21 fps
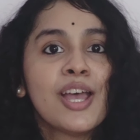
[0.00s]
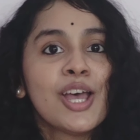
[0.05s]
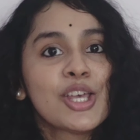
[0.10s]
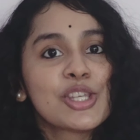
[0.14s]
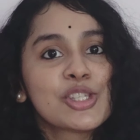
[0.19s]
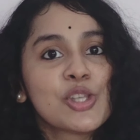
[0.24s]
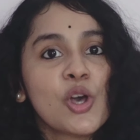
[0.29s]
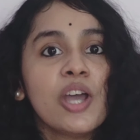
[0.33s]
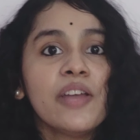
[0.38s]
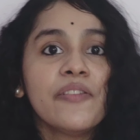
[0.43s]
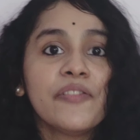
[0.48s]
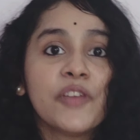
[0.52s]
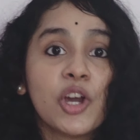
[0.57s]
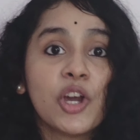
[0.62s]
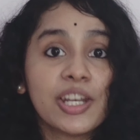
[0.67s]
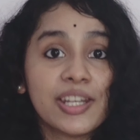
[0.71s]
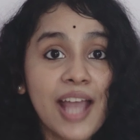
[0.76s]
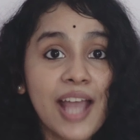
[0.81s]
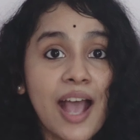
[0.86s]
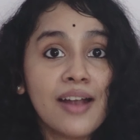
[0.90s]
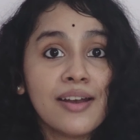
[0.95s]
So if you're
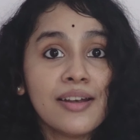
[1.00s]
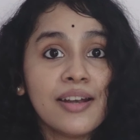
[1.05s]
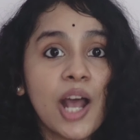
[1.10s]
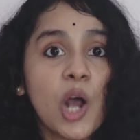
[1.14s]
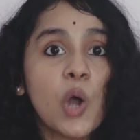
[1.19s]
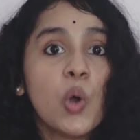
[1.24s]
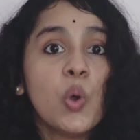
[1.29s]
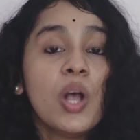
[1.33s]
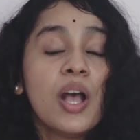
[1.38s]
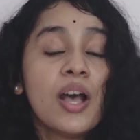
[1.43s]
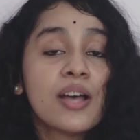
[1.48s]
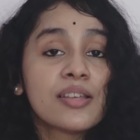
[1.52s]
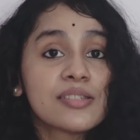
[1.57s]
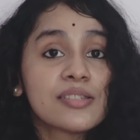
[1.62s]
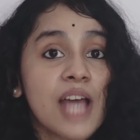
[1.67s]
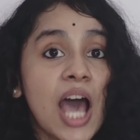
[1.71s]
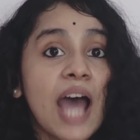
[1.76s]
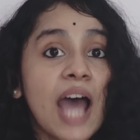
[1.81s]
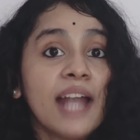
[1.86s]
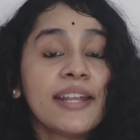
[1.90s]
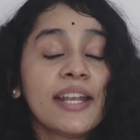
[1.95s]
young now,
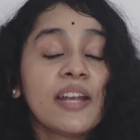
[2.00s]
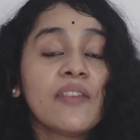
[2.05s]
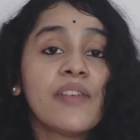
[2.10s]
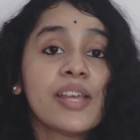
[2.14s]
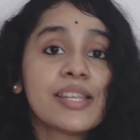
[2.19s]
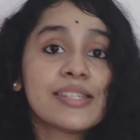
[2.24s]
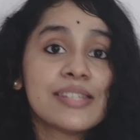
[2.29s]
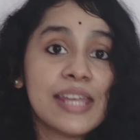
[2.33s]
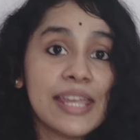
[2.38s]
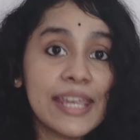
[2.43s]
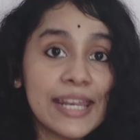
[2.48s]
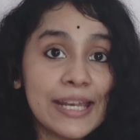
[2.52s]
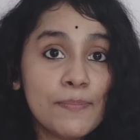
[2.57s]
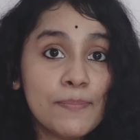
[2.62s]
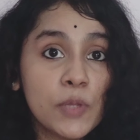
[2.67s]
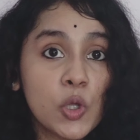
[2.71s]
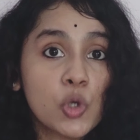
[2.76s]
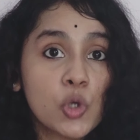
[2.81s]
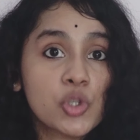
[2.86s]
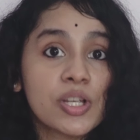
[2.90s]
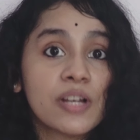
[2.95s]
start investing in
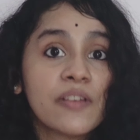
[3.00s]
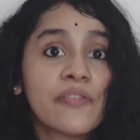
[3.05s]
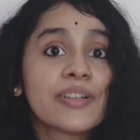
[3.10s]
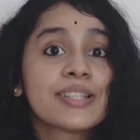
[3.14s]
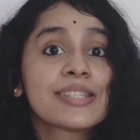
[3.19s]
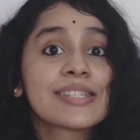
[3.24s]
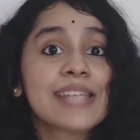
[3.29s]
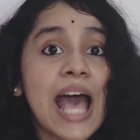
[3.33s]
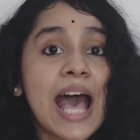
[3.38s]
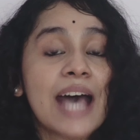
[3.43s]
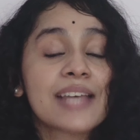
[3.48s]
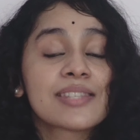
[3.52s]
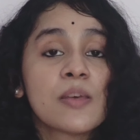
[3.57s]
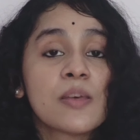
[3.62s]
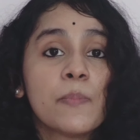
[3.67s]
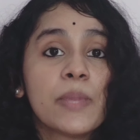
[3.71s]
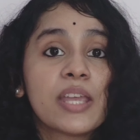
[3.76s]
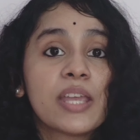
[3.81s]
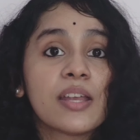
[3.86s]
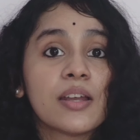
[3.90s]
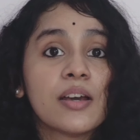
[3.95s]
mutual funds as a
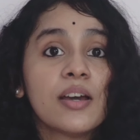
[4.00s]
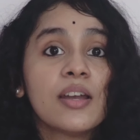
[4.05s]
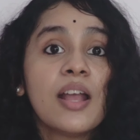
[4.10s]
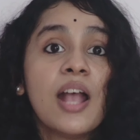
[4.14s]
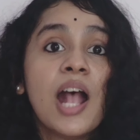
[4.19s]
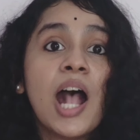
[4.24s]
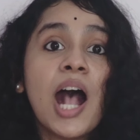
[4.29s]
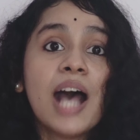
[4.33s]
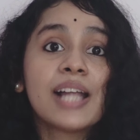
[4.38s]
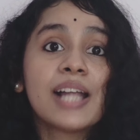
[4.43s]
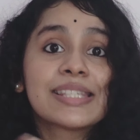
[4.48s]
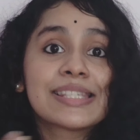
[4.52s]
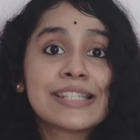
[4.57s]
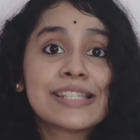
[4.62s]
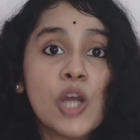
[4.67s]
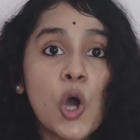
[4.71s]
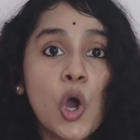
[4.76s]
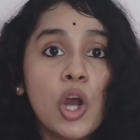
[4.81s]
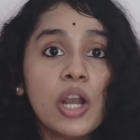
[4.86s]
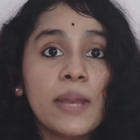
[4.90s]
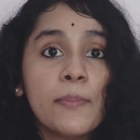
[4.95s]
beginner and
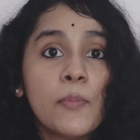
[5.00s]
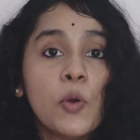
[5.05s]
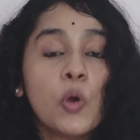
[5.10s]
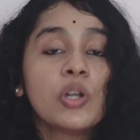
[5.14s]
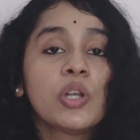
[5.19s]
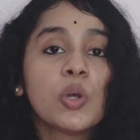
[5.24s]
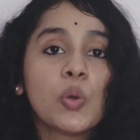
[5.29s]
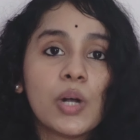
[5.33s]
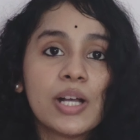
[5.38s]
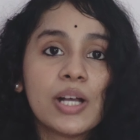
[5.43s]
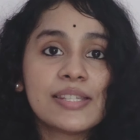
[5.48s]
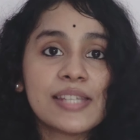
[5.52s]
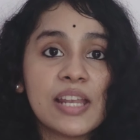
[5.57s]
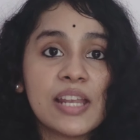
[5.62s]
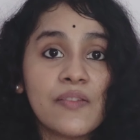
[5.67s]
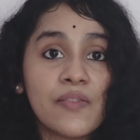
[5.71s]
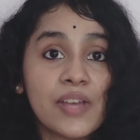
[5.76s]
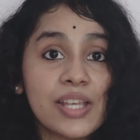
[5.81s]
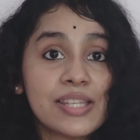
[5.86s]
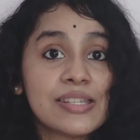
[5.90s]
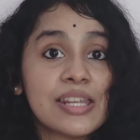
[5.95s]
slowly move towards
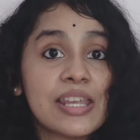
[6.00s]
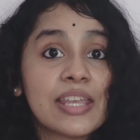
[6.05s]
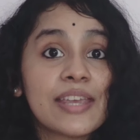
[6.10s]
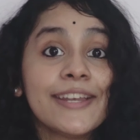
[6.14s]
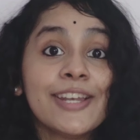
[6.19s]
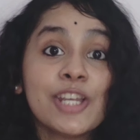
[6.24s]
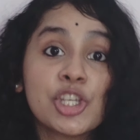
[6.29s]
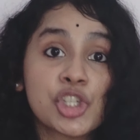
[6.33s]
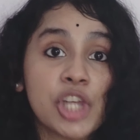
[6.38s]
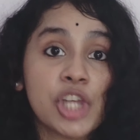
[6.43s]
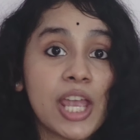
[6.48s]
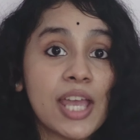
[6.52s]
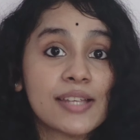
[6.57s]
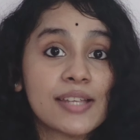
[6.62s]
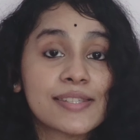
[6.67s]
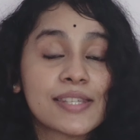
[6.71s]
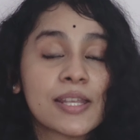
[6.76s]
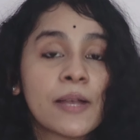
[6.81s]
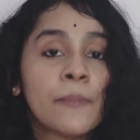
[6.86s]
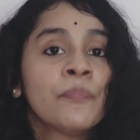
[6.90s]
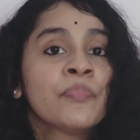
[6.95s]
investing in
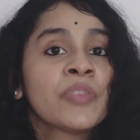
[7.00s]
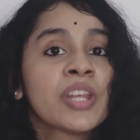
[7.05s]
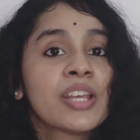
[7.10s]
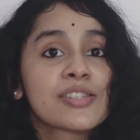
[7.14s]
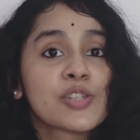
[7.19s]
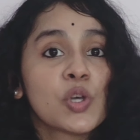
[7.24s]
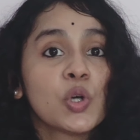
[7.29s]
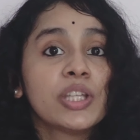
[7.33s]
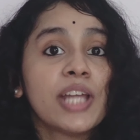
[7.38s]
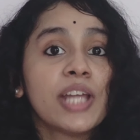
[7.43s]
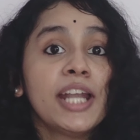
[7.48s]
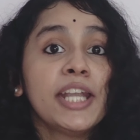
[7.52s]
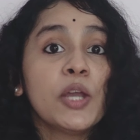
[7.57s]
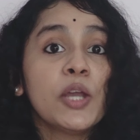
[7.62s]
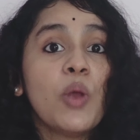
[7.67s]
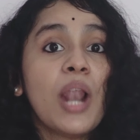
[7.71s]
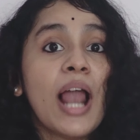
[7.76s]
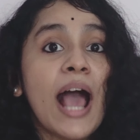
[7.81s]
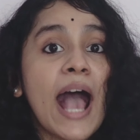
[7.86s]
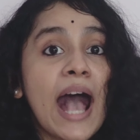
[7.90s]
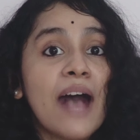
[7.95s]
shares, so that you will
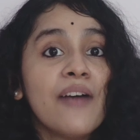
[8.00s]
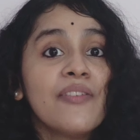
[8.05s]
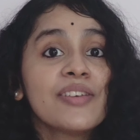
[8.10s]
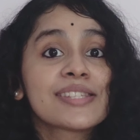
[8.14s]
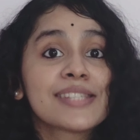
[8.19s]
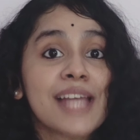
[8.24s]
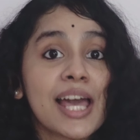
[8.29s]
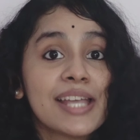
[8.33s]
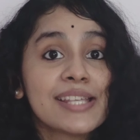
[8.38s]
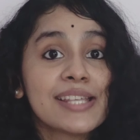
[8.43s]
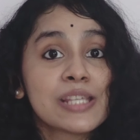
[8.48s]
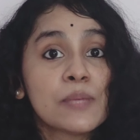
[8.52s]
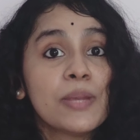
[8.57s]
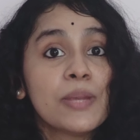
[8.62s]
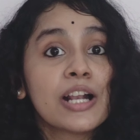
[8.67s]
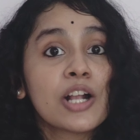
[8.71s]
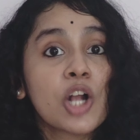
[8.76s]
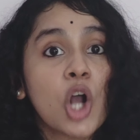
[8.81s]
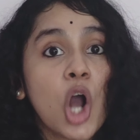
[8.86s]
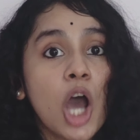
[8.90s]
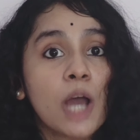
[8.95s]
have a sizable
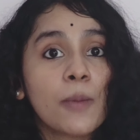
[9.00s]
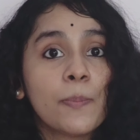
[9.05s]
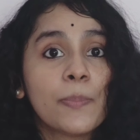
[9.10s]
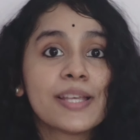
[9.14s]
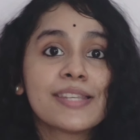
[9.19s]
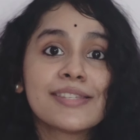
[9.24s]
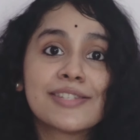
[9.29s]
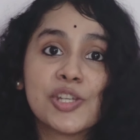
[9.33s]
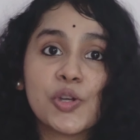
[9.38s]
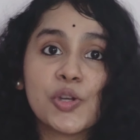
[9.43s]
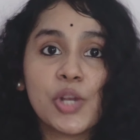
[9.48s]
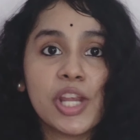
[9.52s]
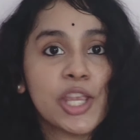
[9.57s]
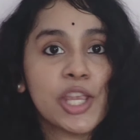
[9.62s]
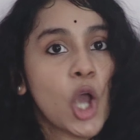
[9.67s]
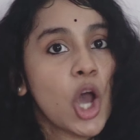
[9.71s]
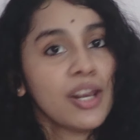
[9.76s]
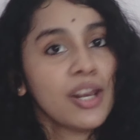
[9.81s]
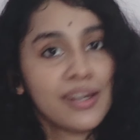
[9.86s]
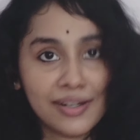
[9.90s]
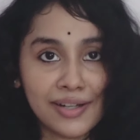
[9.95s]
corpus during
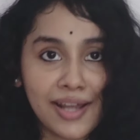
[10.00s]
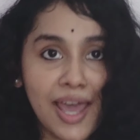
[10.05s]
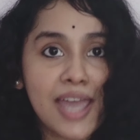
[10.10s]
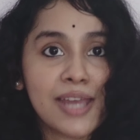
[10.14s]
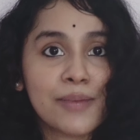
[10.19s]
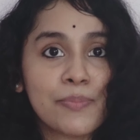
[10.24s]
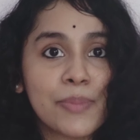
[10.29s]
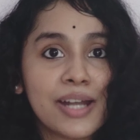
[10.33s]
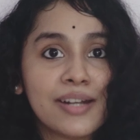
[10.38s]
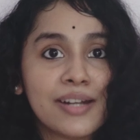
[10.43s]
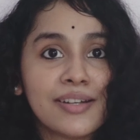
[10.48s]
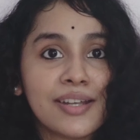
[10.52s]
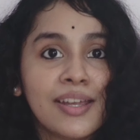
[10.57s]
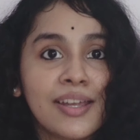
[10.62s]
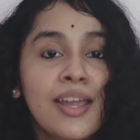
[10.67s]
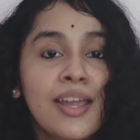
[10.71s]
your retirement.